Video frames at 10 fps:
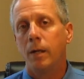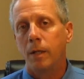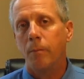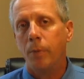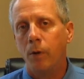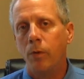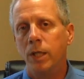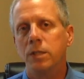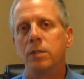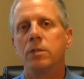
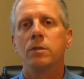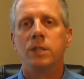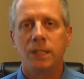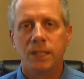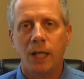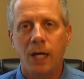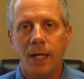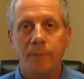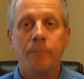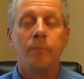component's
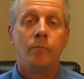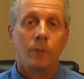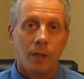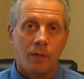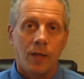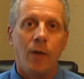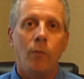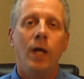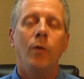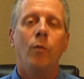design. That
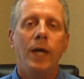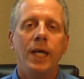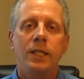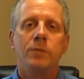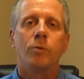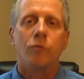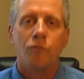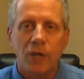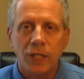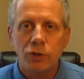way we as
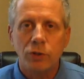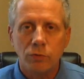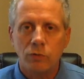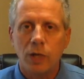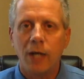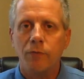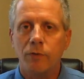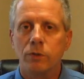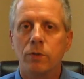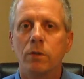professional
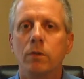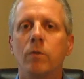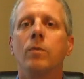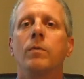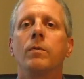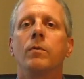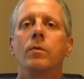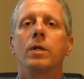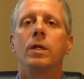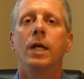drivers
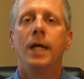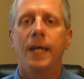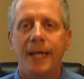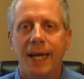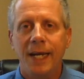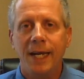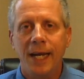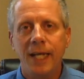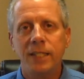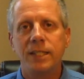can
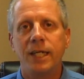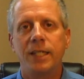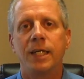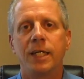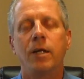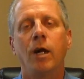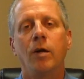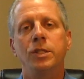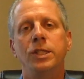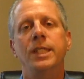enhance that
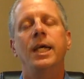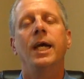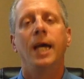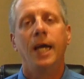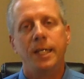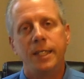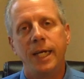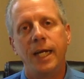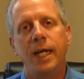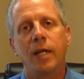technology and
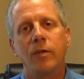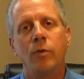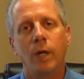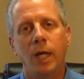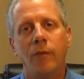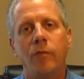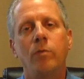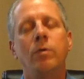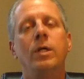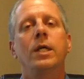take it out to a
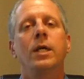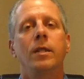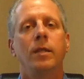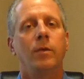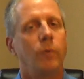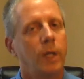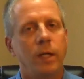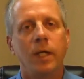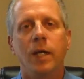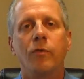level that we
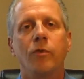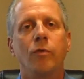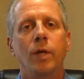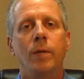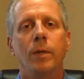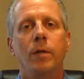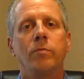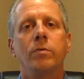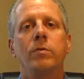could never dream of